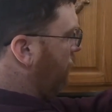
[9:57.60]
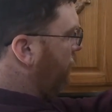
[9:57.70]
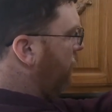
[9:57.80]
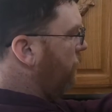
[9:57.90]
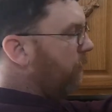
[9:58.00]

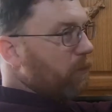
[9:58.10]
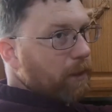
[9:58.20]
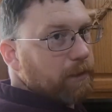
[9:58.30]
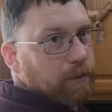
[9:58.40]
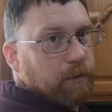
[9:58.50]
Fairly
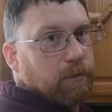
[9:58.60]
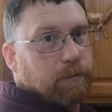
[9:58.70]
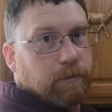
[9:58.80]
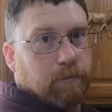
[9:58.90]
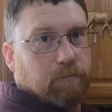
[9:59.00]
quick too,
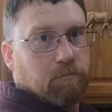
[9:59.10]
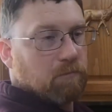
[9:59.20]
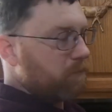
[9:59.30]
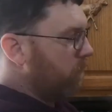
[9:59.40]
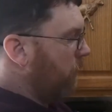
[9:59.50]

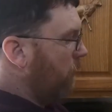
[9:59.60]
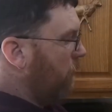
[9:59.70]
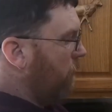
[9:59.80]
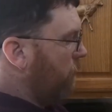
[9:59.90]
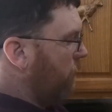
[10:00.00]

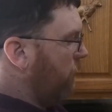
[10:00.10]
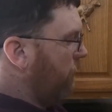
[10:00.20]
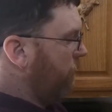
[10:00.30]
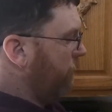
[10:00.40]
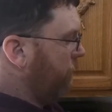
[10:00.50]
so you
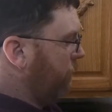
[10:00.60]
can,